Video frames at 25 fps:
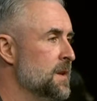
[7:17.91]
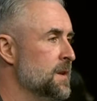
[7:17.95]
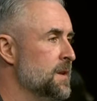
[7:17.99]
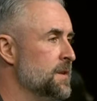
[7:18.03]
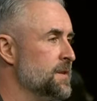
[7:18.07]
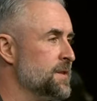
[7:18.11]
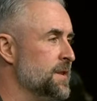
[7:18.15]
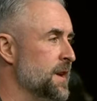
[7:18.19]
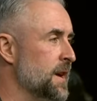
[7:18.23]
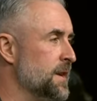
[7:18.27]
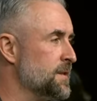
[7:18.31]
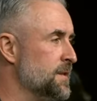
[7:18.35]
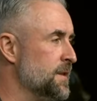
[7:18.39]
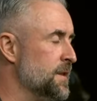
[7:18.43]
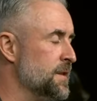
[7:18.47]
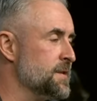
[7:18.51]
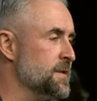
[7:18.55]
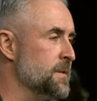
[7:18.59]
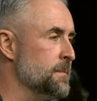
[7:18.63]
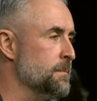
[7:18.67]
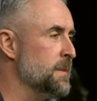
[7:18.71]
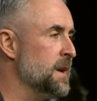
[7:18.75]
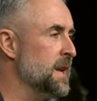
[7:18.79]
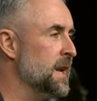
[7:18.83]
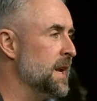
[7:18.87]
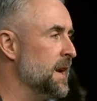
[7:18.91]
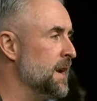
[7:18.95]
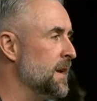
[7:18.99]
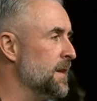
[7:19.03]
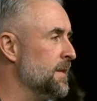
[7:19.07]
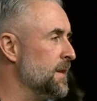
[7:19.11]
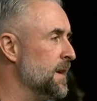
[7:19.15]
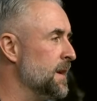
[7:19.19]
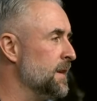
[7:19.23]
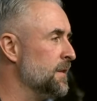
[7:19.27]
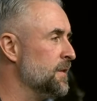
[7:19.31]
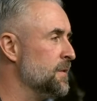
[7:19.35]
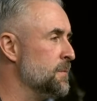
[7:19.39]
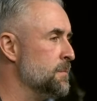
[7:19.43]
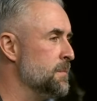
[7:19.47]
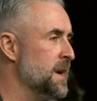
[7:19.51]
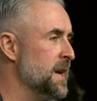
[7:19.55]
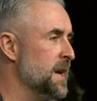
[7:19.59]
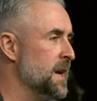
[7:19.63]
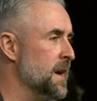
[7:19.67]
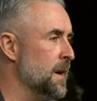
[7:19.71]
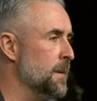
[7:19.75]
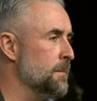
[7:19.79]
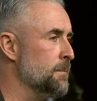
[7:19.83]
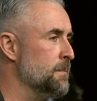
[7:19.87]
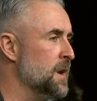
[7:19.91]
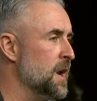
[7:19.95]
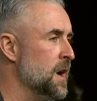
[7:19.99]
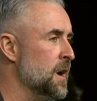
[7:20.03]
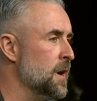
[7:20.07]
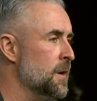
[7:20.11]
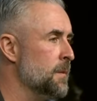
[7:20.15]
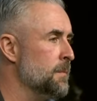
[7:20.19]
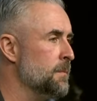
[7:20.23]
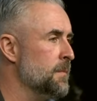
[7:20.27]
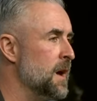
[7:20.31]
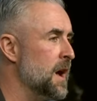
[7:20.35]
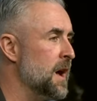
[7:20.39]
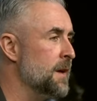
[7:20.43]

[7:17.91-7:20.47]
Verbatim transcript: sex doesn't mean anything to me. I'm numb.